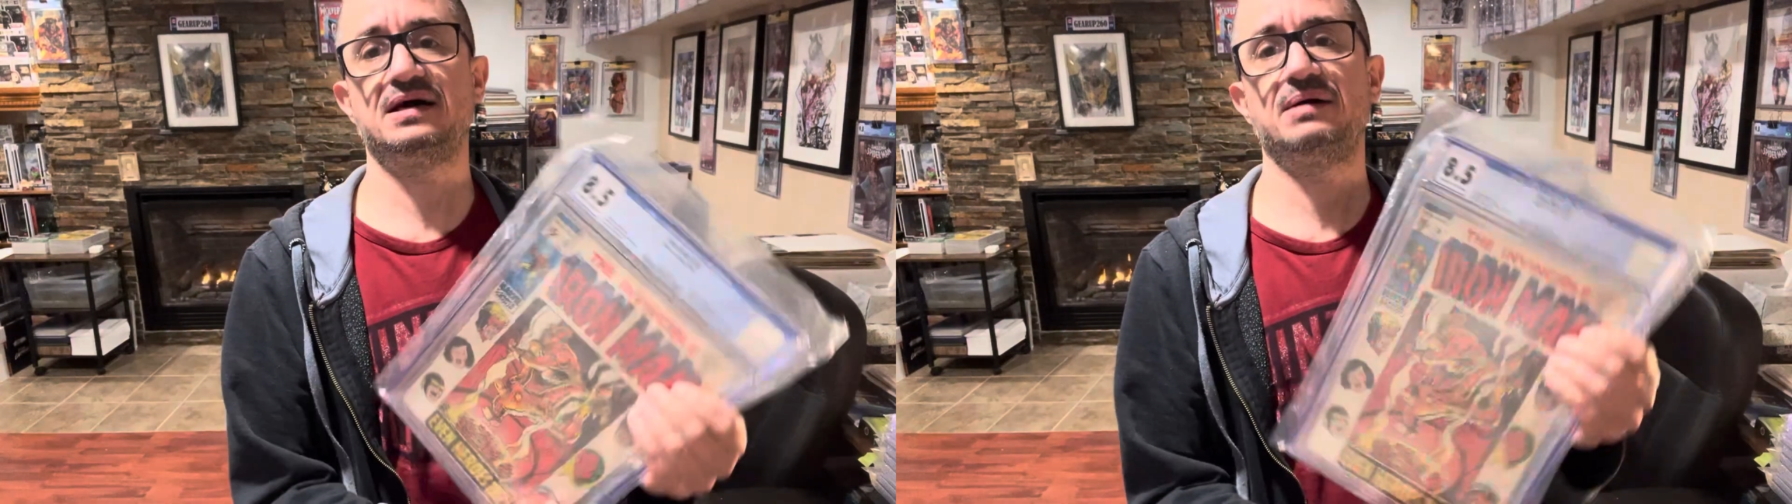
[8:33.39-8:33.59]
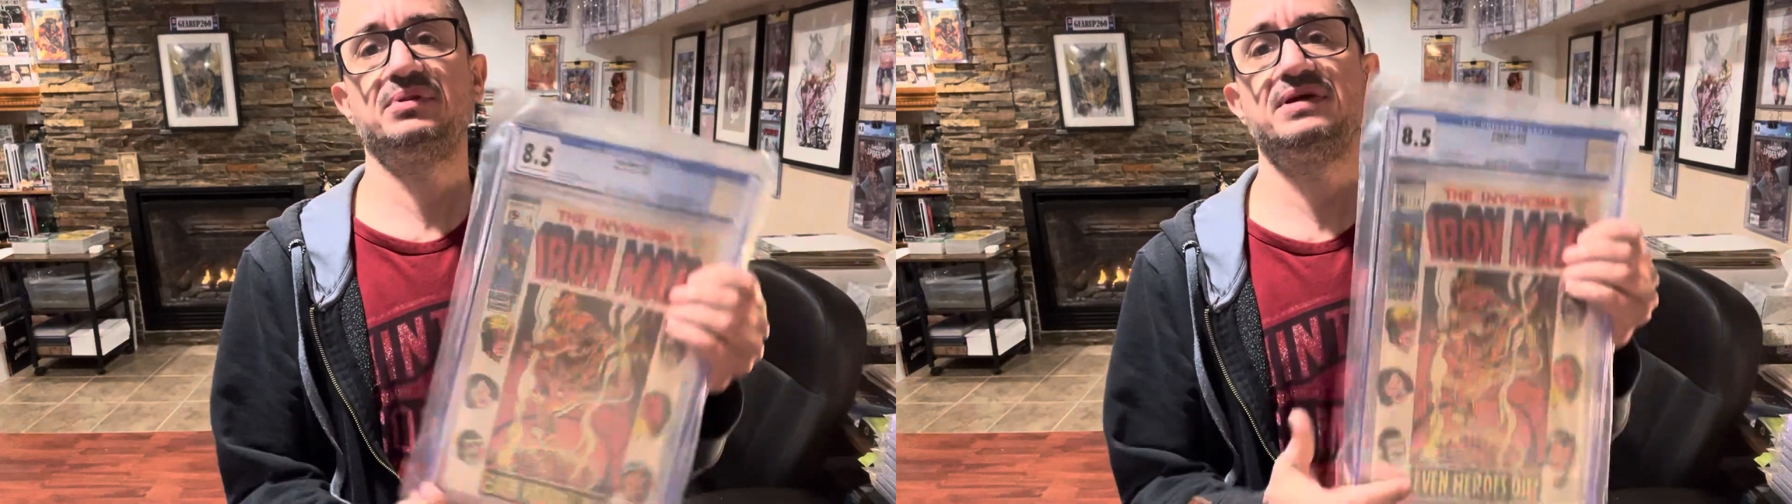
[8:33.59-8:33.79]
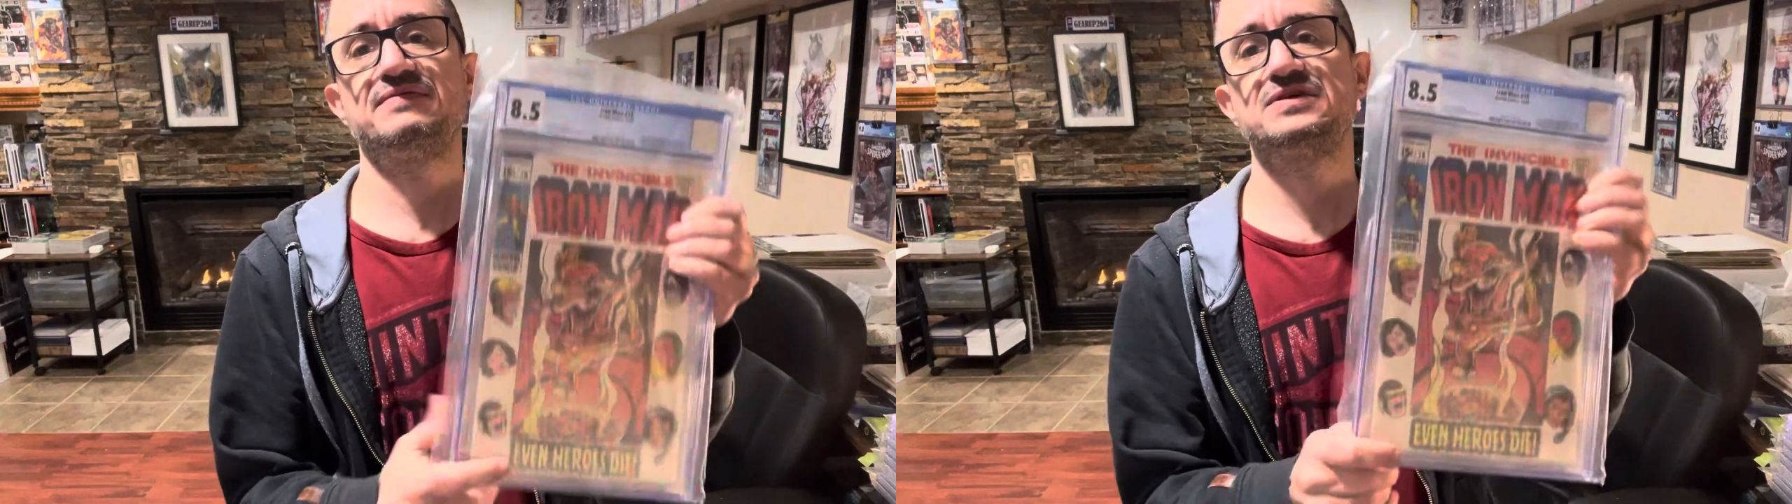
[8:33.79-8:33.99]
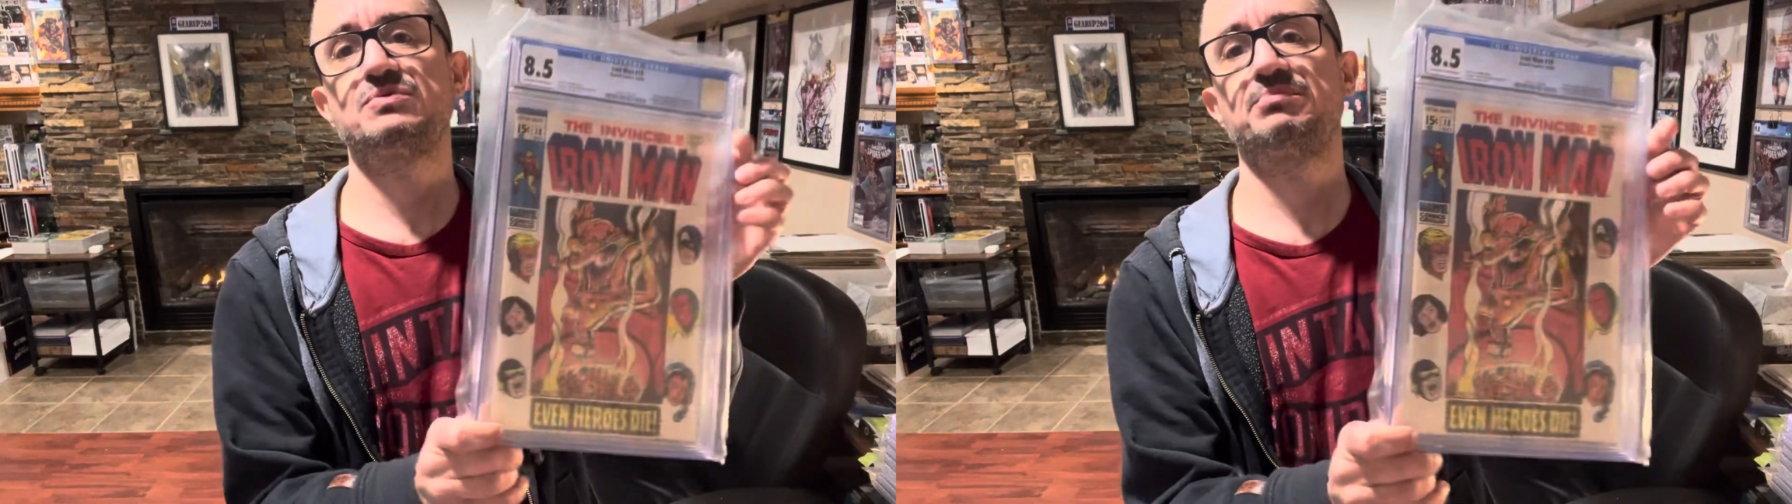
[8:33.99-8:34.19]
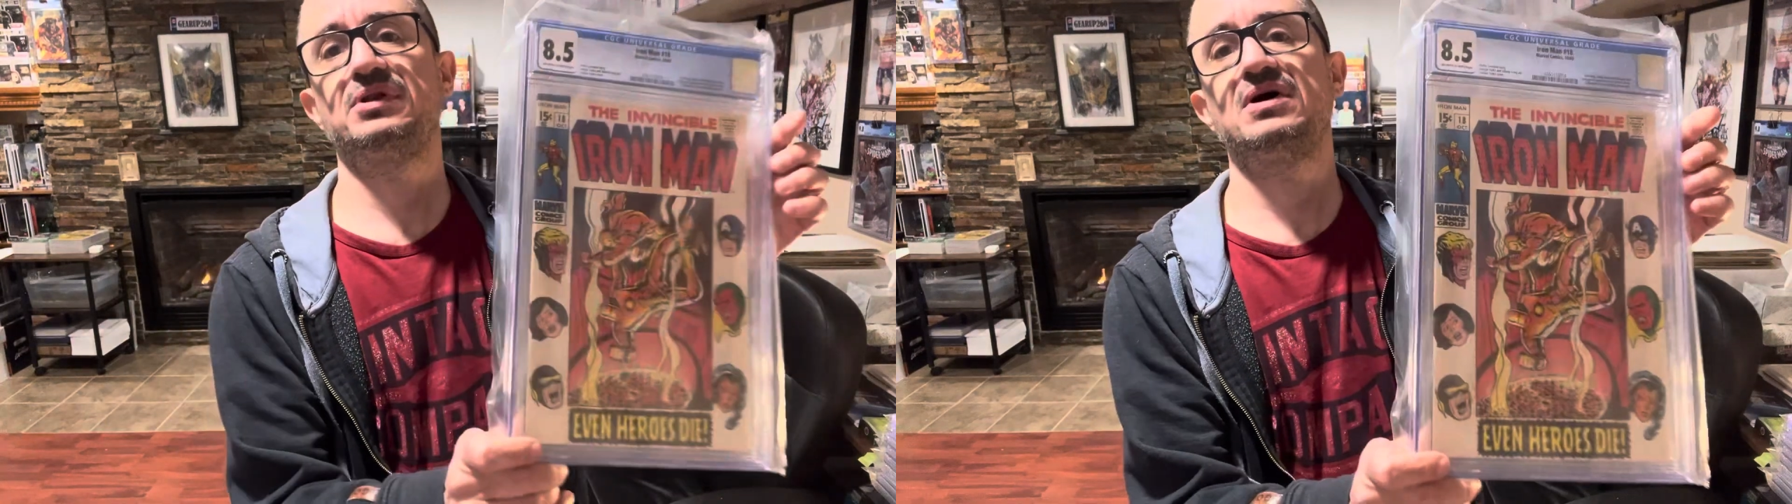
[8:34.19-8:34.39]
I believe this
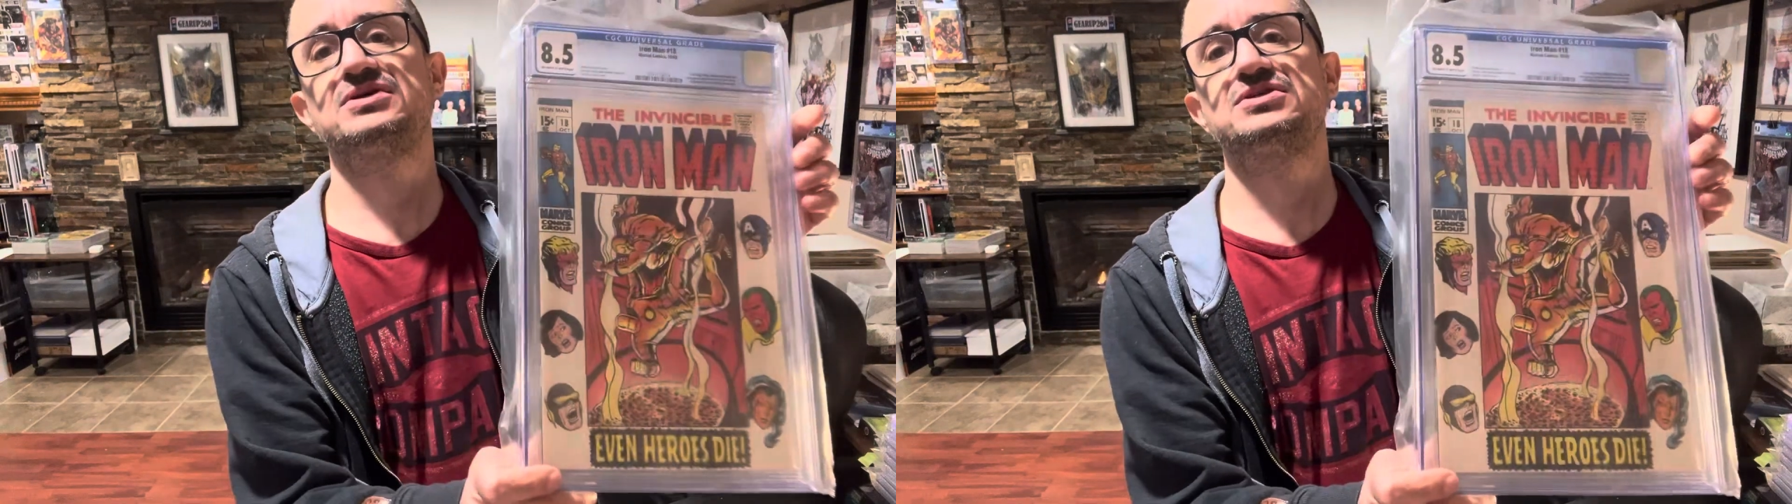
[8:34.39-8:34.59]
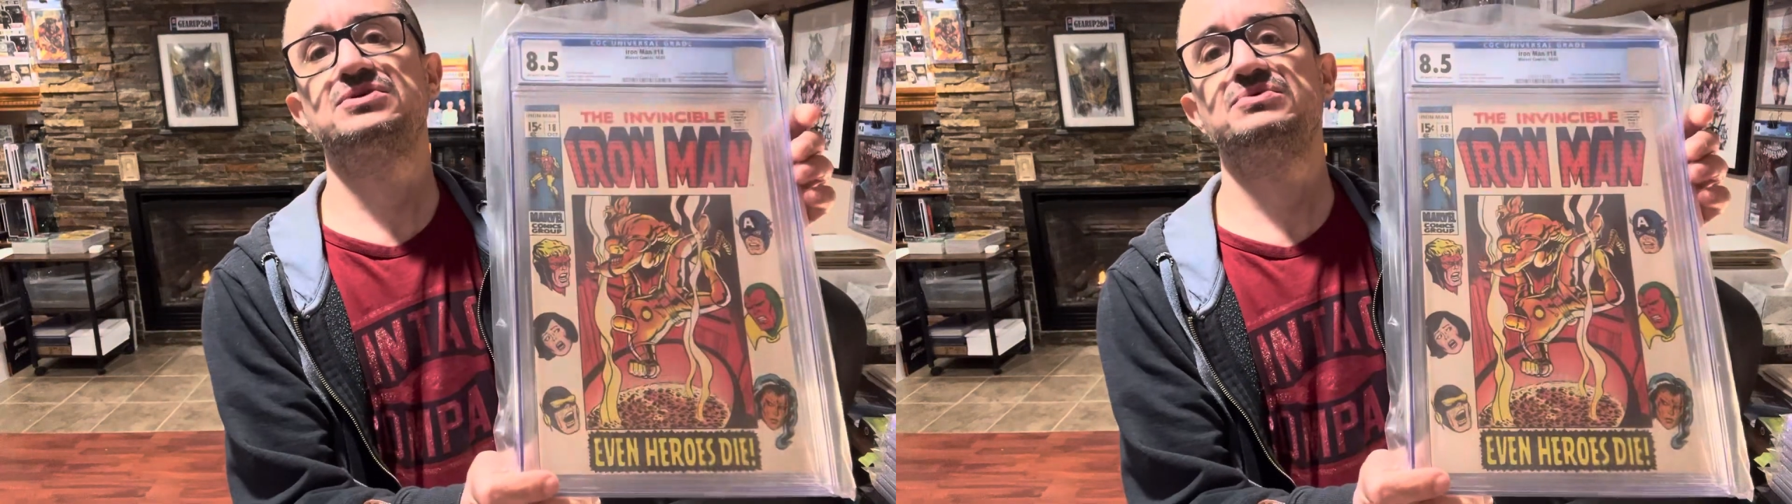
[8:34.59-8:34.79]
one belongs to